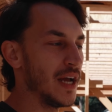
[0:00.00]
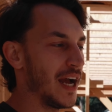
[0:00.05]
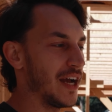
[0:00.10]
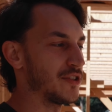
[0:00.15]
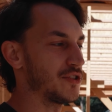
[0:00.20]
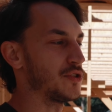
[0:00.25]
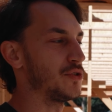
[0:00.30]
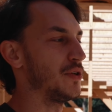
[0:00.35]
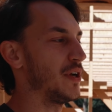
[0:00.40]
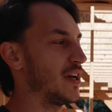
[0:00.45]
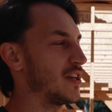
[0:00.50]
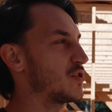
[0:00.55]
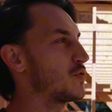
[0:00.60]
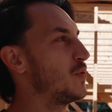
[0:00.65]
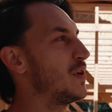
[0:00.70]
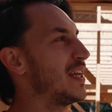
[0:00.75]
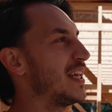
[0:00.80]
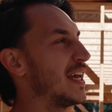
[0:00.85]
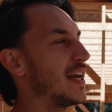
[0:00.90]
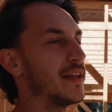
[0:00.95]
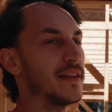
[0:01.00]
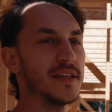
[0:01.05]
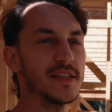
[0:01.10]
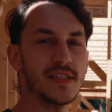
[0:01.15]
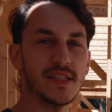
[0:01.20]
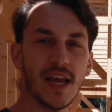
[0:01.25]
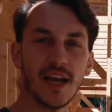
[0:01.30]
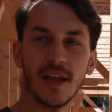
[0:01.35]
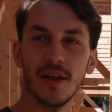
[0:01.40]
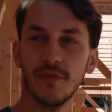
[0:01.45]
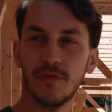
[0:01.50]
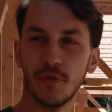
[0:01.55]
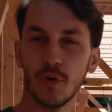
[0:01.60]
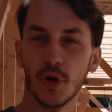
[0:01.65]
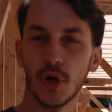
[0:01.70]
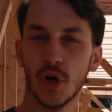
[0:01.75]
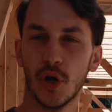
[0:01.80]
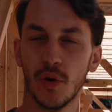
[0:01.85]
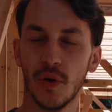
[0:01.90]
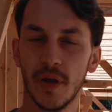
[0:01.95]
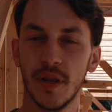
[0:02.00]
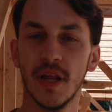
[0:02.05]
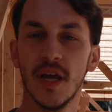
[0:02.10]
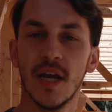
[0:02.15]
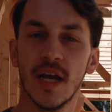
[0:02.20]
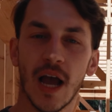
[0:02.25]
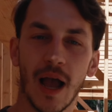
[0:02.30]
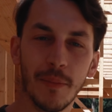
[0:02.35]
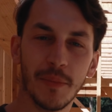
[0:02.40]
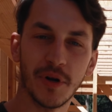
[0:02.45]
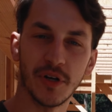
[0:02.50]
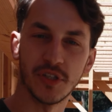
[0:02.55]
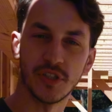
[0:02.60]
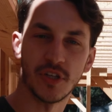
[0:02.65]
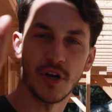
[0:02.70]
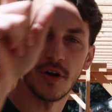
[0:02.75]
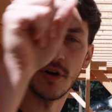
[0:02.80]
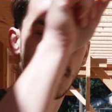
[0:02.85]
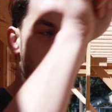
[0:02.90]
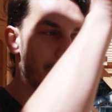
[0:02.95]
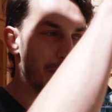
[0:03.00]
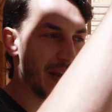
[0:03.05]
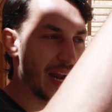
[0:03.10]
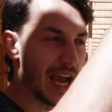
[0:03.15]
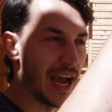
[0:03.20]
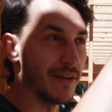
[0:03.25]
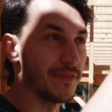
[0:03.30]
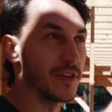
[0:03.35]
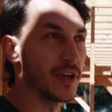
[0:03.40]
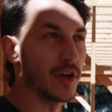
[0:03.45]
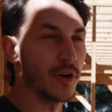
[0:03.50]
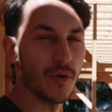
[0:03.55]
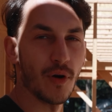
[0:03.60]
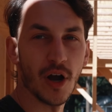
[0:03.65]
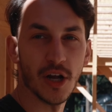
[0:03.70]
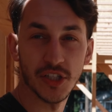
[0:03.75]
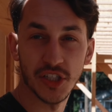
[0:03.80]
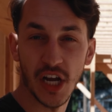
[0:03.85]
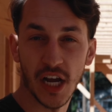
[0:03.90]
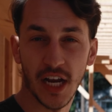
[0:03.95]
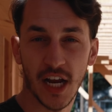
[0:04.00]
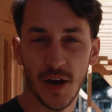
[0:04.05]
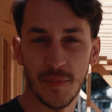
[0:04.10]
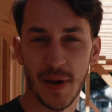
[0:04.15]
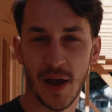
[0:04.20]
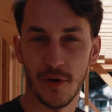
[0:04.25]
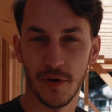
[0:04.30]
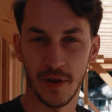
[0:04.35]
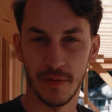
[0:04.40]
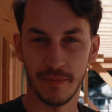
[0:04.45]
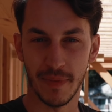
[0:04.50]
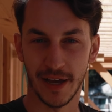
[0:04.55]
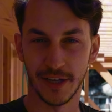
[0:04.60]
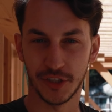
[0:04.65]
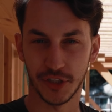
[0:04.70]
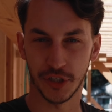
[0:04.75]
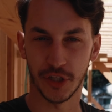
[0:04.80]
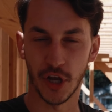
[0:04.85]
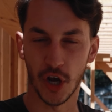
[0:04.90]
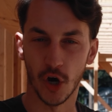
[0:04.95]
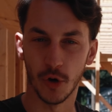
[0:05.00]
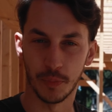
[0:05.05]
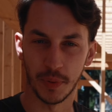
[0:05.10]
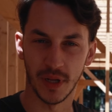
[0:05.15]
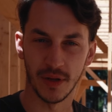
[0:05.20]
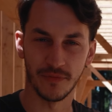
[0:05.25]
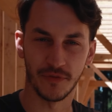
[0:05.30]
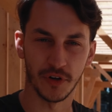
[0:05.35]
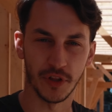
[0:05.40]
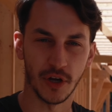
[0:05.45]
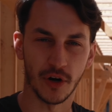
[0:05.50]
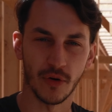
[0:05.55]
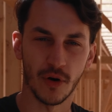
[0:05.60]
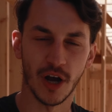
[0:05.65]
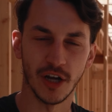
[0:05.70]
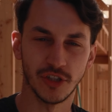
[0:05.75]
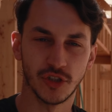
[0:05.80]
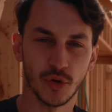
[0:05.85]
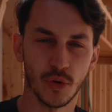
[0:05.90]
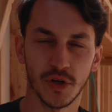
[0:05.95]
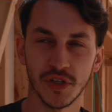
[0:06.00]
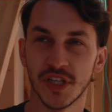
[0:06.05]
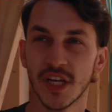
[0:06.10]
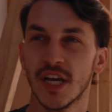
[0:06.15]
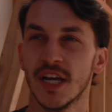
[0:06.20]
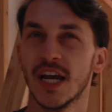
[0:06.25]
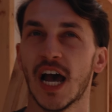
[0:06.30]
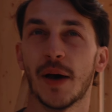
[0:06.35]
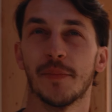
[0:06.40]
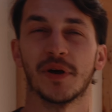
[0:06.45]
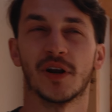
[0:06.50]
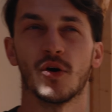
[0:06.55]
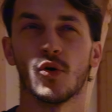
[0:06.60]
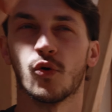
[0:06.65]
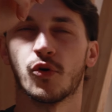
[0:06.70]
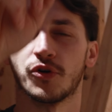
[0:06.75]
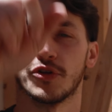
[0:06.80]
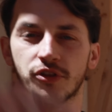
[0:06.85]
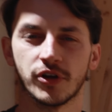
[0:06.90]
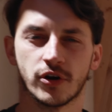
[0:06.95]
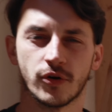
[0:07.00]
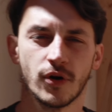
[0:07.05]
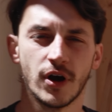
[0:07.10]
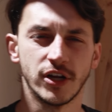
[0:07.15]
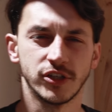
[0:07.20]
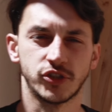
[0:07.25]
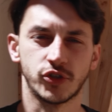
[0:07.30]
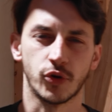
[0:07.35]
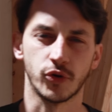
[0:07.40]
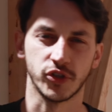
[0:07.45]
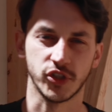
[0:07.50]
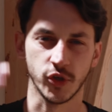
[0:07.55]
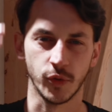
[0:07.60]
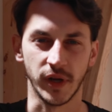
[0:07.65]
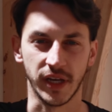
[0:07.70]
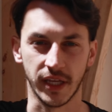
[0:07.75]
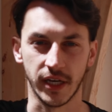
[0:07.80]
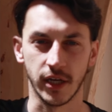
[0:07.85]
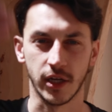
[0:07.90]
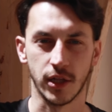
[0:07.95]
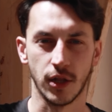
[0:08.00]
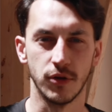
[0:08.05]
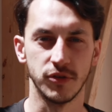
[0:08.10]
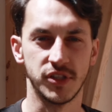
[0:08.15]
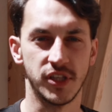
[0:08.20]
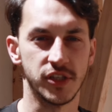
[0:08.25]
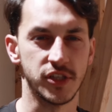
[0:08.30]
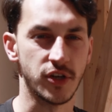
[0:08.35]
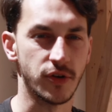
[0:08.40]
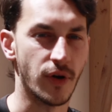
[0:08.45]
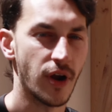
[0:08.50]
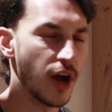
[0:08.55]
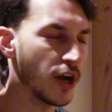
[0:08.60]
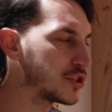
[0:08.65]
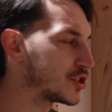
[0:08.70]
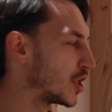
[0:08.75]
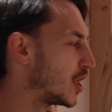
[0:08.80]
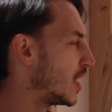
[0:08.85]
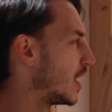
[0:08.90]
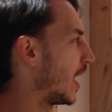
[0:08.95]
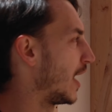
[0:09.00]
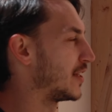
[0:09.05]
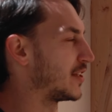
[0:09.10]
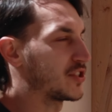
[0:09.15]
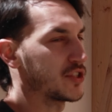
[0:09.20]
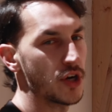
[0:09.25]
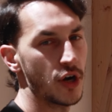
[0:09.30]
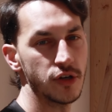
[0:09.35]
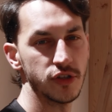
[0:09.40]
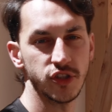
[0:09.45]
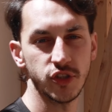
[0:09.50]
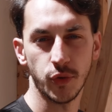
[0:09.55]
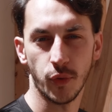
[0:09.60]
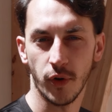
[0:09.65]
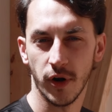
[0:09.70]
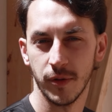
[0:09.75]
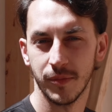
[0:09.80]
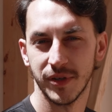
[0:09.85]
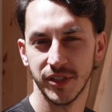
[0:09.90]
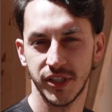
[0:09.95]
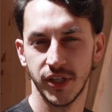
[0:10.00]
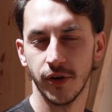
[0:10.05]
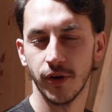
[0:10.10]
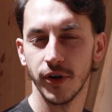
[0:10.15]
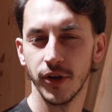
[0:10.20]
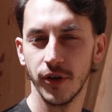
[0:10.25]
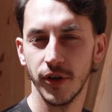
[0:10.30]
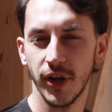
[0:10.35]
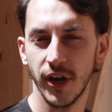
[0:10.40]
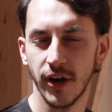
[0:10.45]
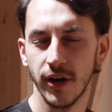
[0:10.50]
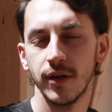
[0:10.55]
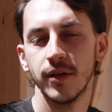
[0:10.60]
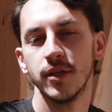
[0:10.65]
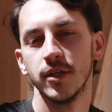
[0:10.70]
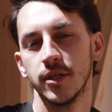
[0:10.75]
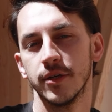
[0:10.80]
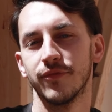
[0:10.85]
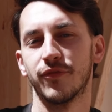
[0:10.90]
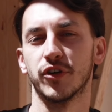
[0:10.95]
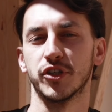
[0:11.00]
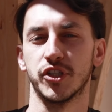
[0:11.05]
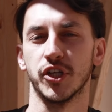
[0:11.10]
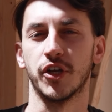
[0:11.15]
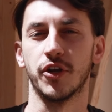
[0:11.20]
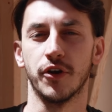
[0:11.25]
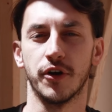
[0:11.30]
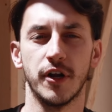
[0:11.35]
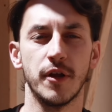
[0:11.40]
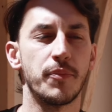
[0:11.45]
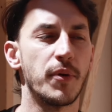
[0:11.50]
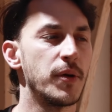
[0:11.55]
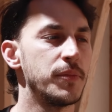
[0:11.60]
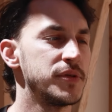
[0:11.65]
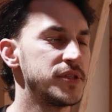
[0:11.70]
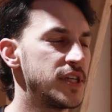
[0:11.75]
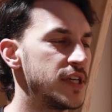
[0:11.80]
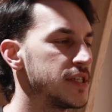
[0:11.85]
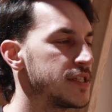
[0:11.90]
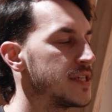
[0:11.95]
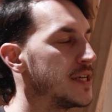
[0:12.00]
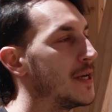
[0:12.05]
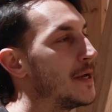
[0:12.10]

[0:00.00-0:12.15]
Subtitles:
As soon as we get the second floor going, I'm gonna have the garage guy come out and measure the opening for the garage doors. I'm gonna order the garage doors so we can enclose this garage and start storing material here for security purposes.